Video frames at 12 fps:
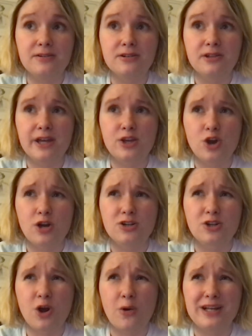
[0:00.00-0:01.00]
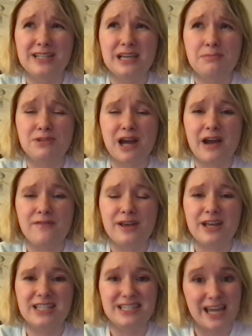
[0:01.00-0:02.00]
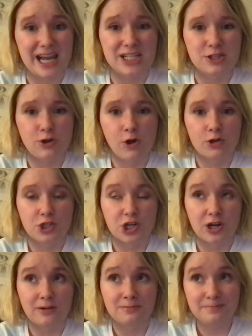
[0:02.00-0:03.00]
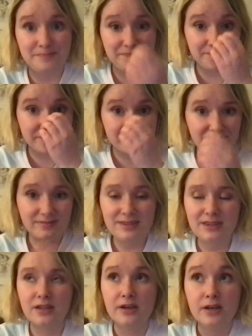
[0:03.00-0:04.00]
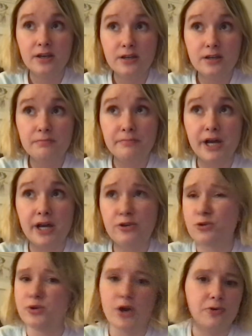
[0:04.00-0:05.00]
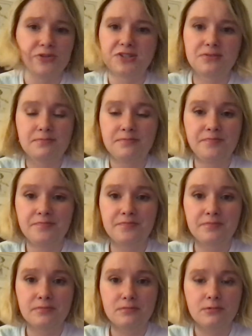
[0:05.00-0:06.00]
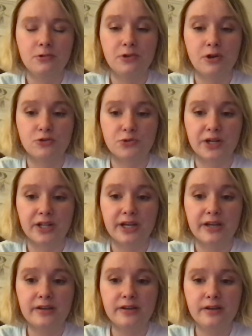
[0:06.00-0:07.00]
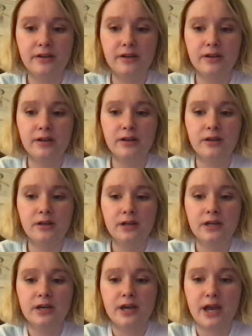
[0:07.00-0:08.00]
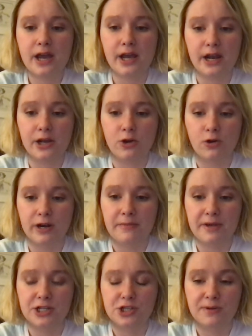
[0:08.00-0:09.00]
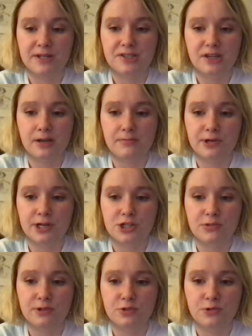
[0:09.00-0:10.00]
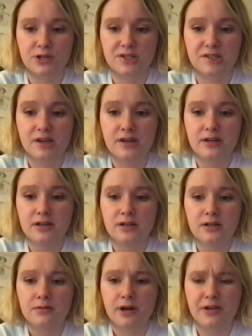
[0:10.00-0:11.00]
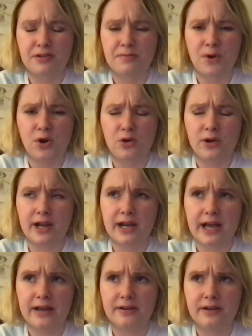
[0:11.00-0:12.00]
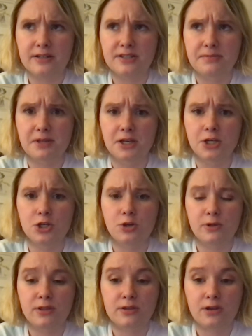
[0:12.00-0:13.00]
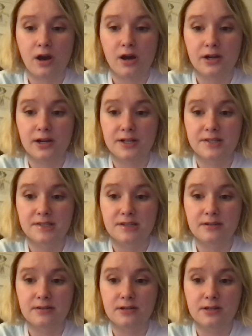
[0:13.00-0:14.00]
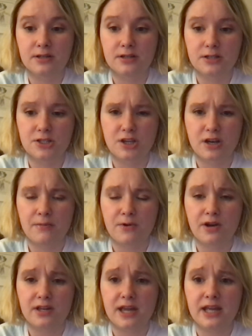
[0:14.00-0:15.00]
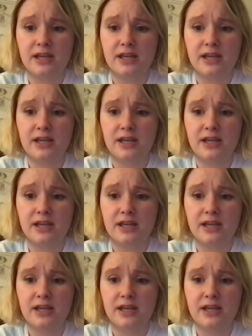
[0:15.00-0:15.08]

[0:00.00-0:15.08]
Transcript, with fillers: like, going deep diving into cancel culture. But who knows? Who knows, really? And I already mentioned my second prediction, which was, I think Margarete had something to do with Kanon's study abroad getting